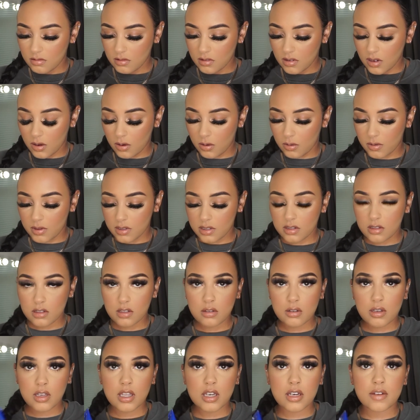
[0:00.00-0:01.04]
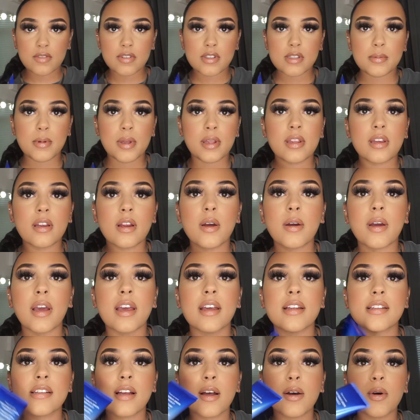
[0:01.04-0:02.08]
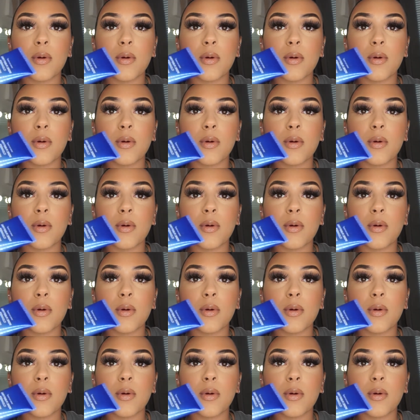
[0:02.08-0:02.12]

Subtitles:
No, you can't even smell it. Okay, it's not